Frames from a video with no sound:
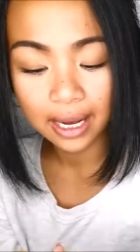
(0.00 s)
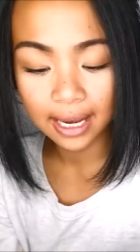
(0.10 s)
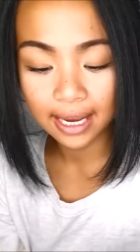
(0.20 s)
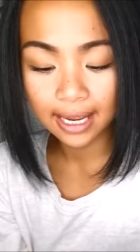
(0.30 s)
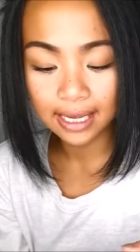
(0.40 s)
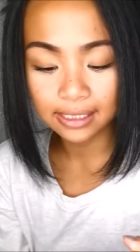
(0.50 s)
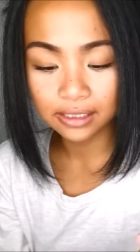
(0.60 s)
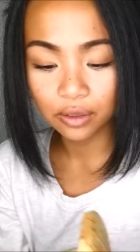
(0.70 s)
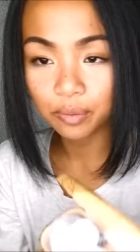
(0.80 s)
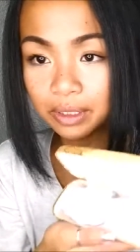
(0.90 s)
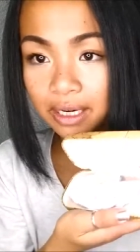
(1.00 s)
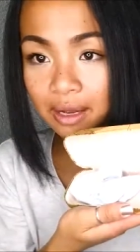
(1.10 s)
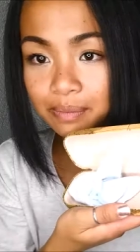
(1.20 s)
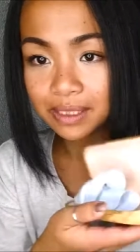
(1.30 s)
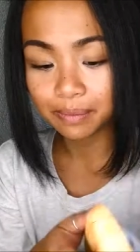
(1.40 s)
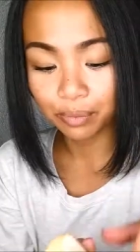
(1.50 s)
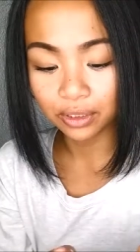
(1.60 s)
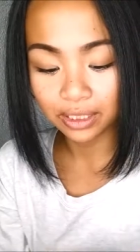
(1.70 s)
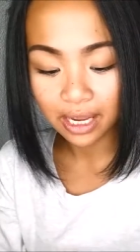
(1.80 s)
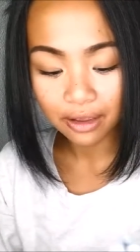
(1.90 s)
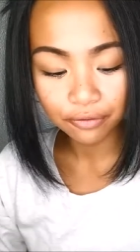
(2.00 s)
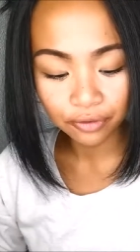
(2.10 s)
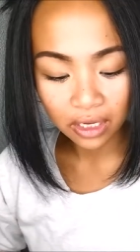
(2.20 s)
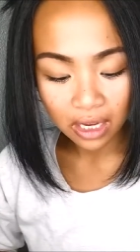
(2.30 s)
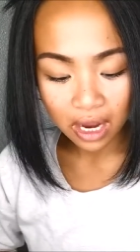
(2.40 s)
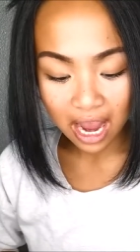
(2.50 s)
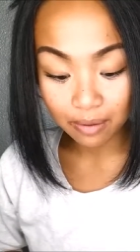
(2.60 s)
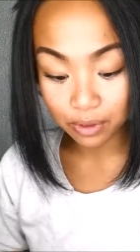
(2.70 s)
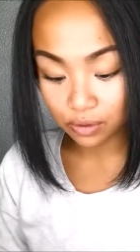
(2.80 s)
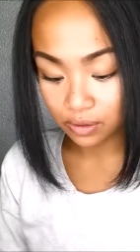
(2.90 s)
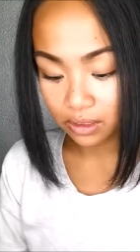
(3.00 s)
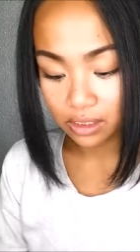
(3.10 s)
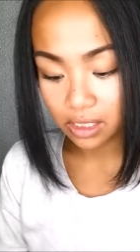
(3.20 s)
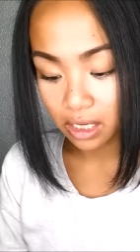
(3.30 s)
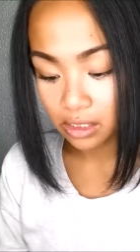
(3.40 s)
and you open it up, simple enough. I've been using this a